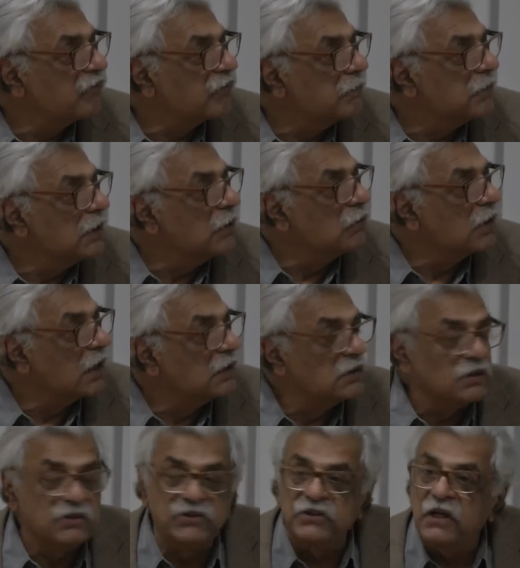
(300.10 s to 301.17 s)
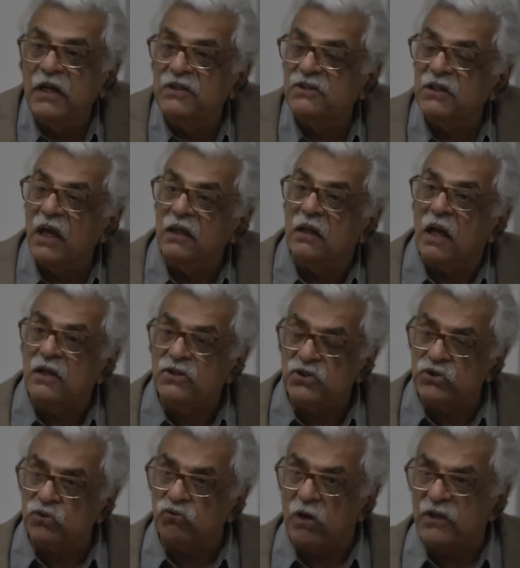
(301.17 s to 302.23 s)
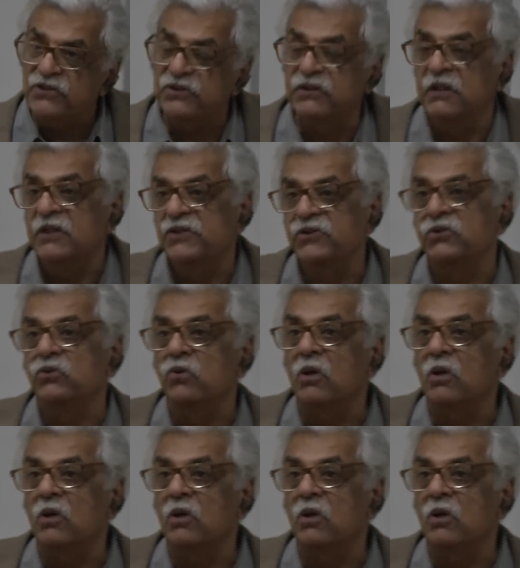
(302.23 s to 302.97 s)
from the United States. And I stress this to